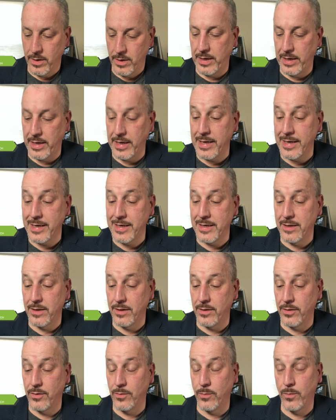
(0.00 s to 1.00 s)
In
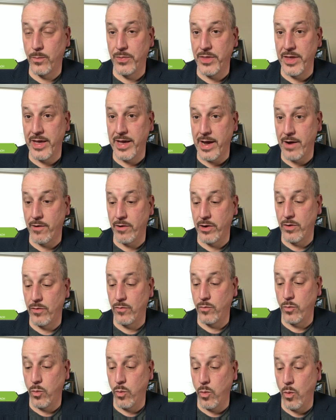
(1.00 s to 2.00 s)
the area
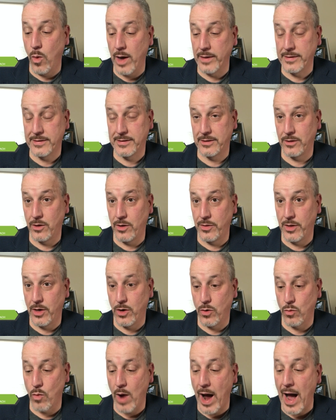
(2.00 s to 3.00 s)
of what's on the
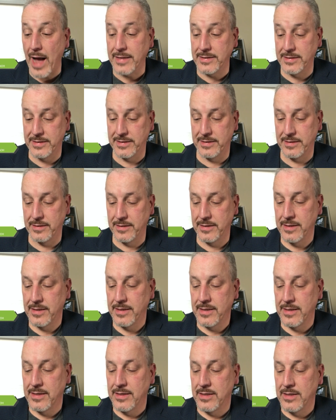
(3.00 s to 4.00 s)
horizon,
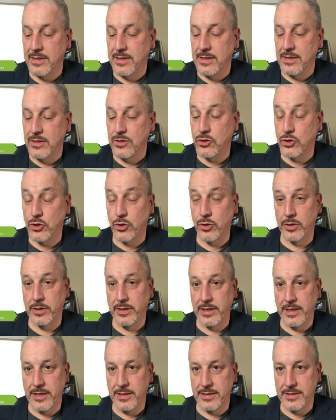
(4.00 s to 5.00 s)

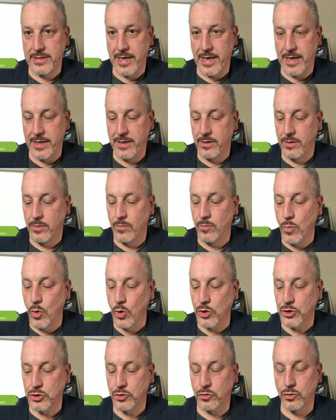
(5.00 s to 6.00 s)
certainly, he said,
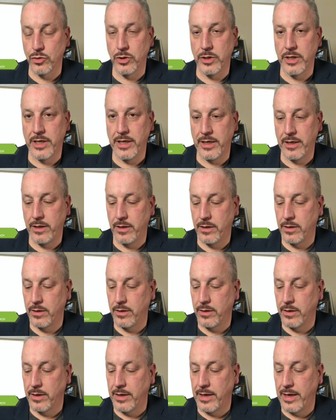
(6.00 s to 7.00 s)
more scrutiny
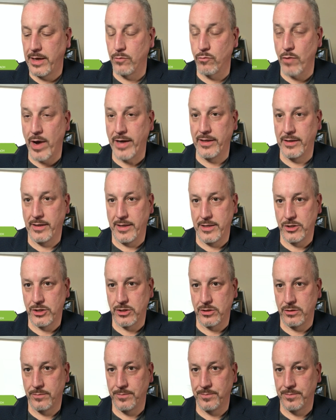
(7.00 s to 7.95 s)
and regulation.